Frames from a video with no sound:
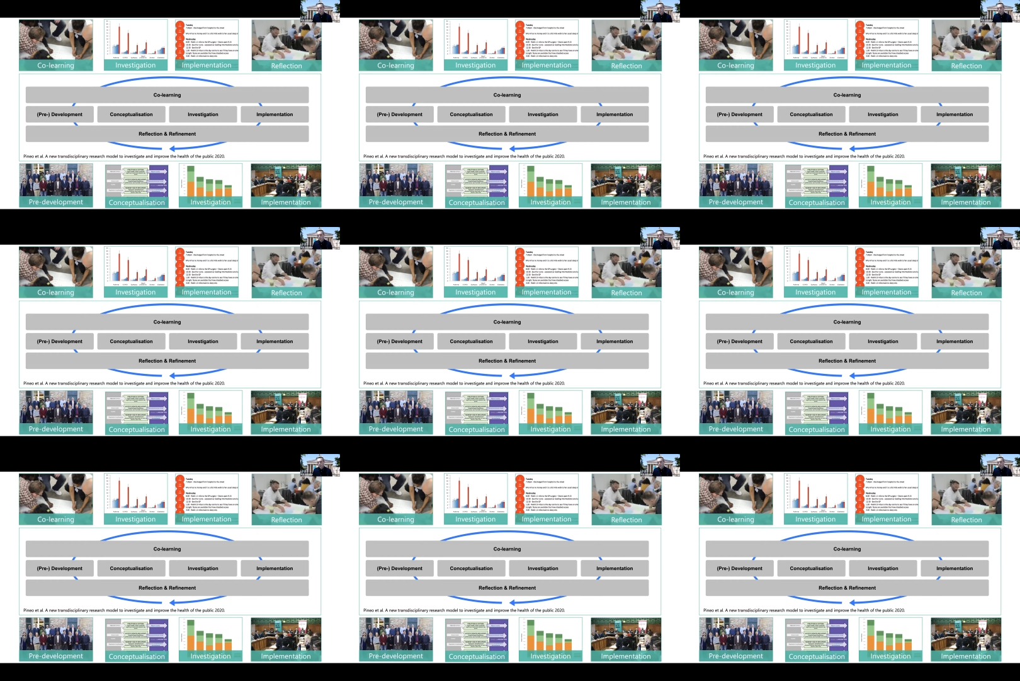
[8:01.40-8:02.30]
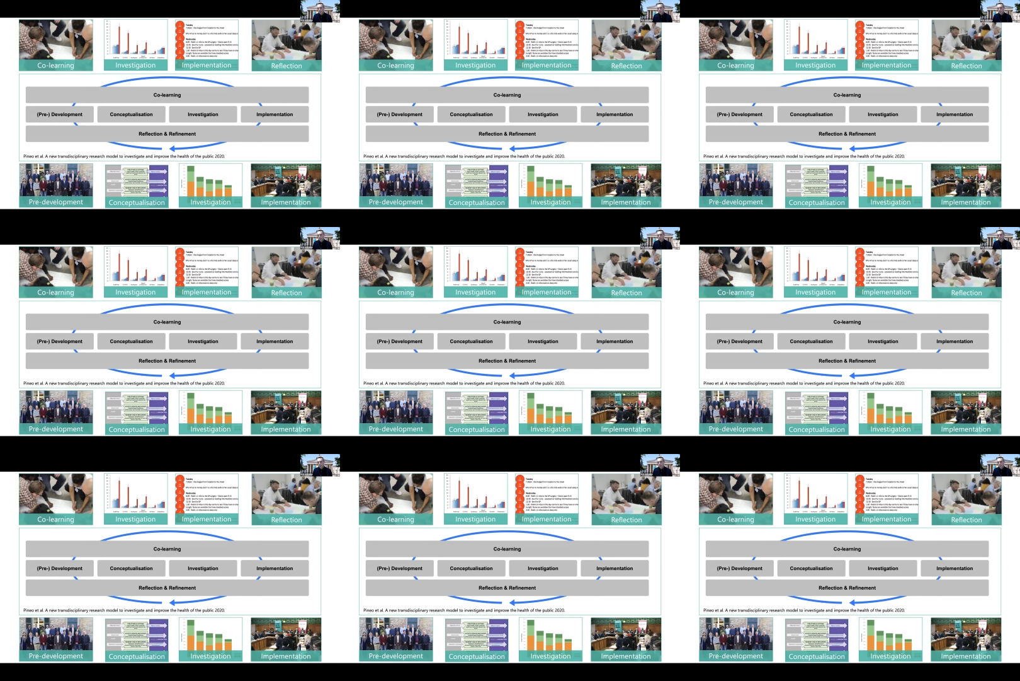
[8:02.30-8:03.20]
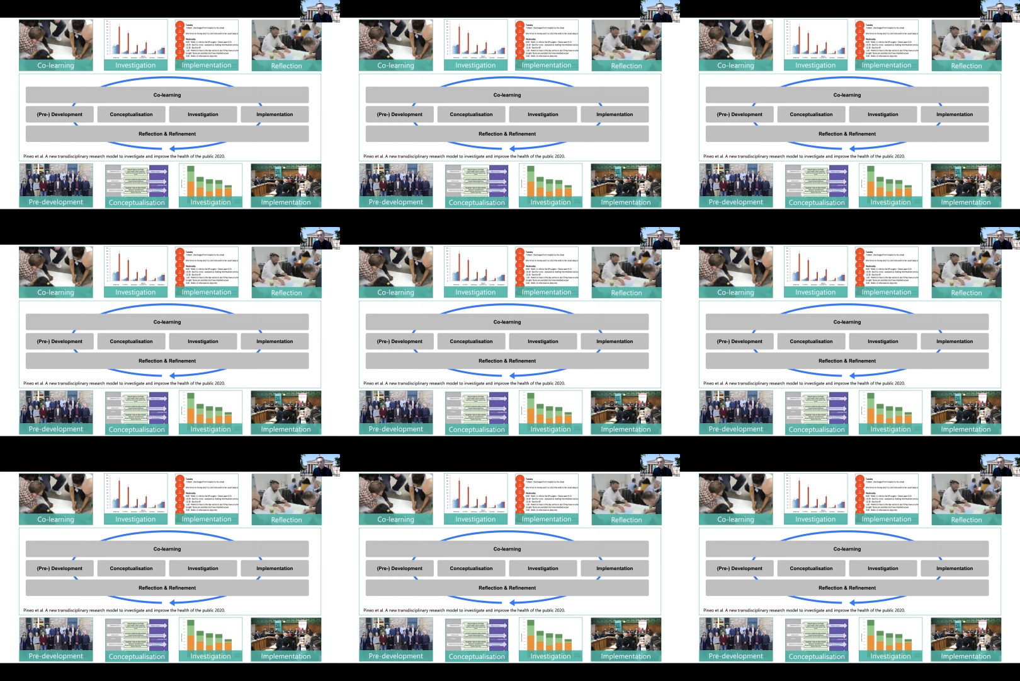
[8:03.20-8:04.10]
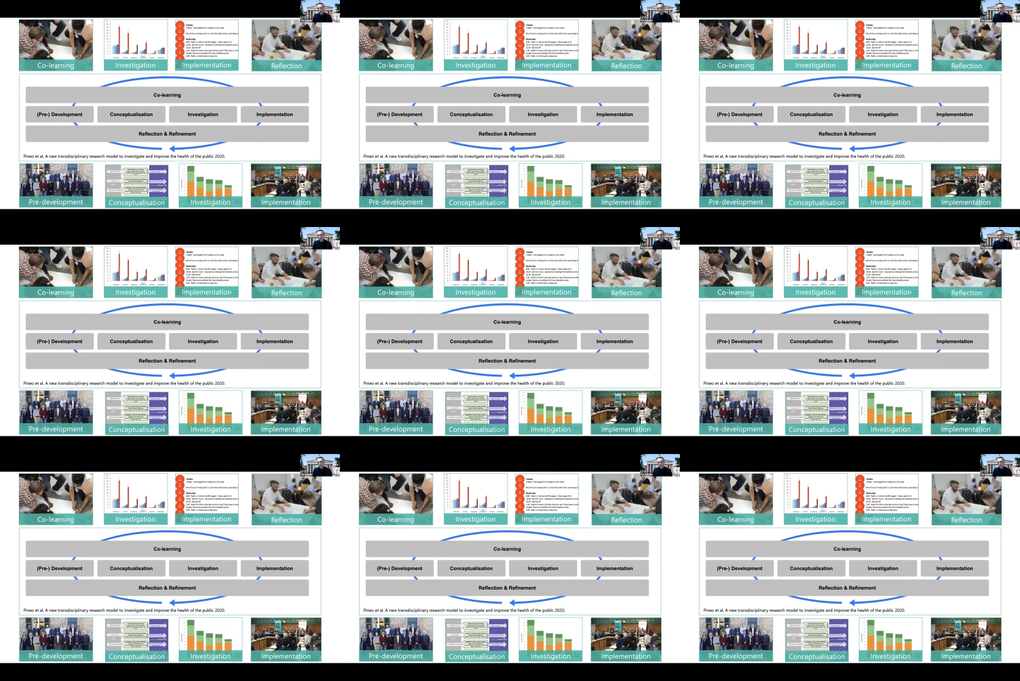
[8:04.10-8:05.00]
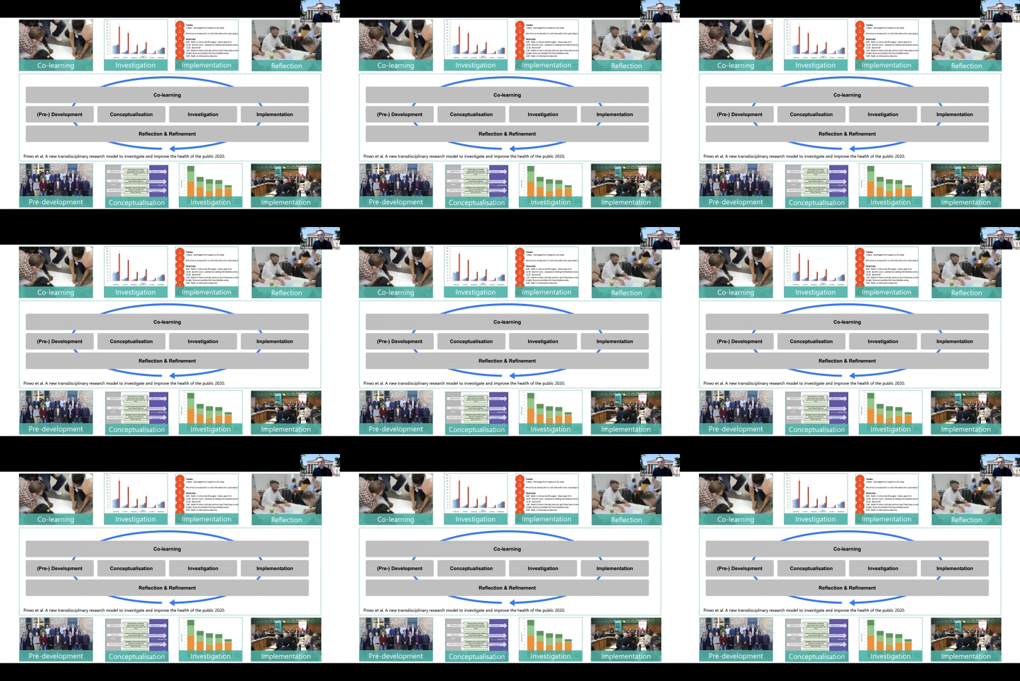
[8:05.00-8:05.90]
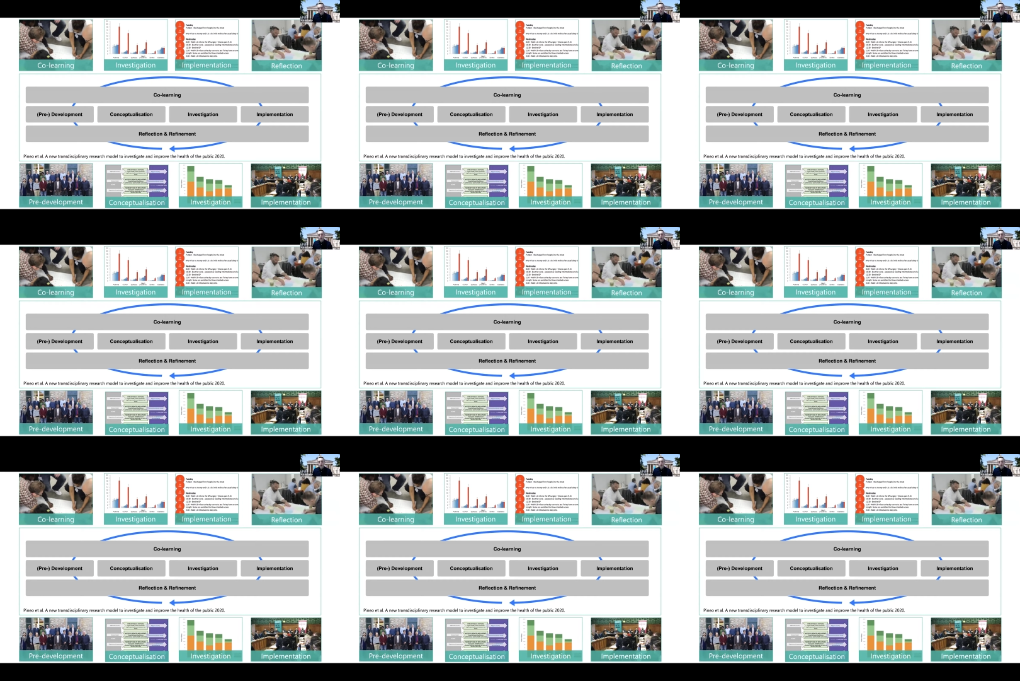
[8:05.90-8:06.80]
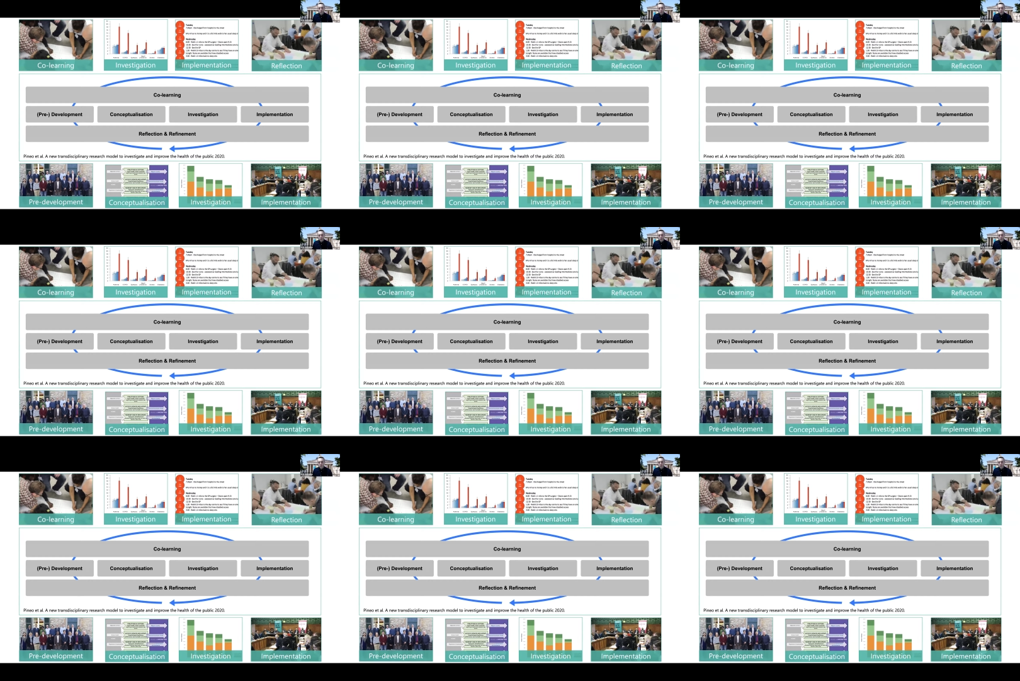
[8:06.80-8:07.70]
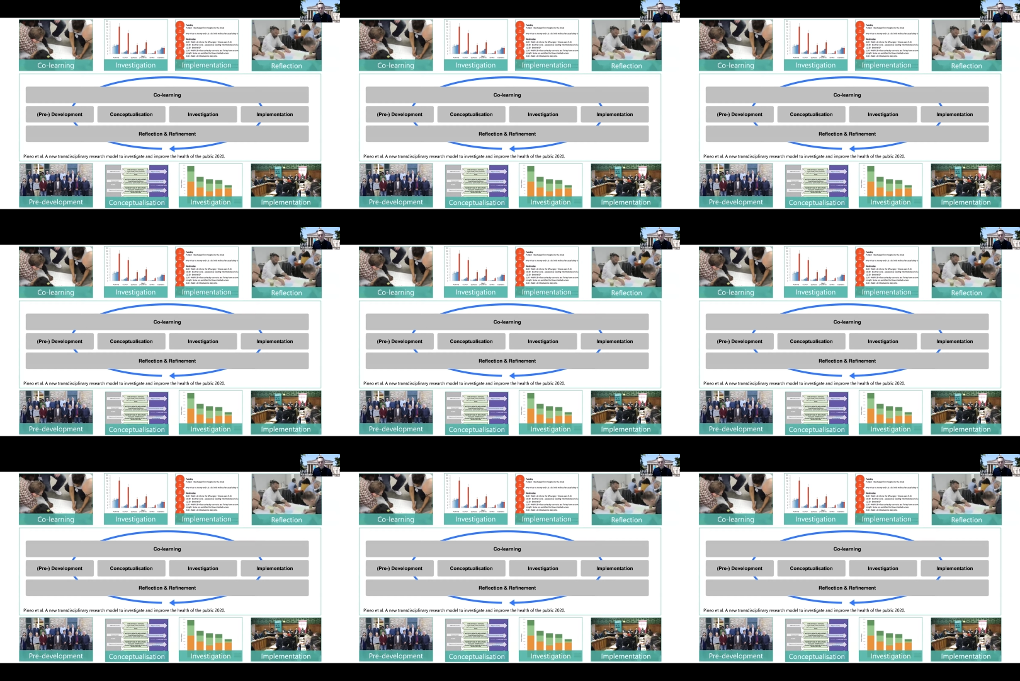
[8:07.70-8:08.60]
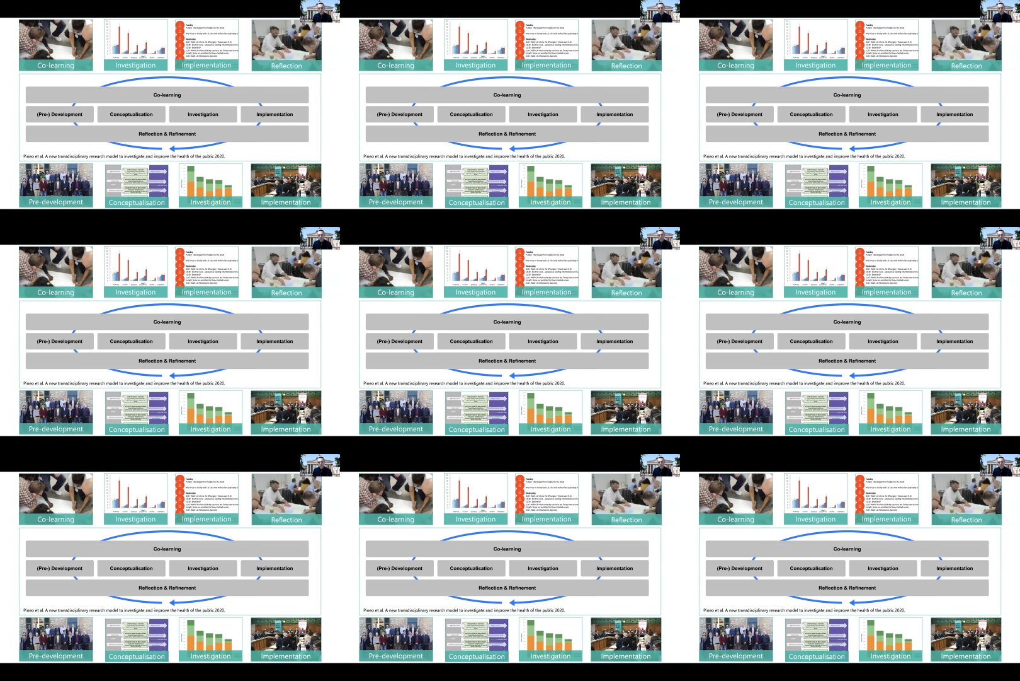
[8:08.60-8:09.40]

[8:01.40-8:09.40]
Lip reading: [unreadable: no face in view]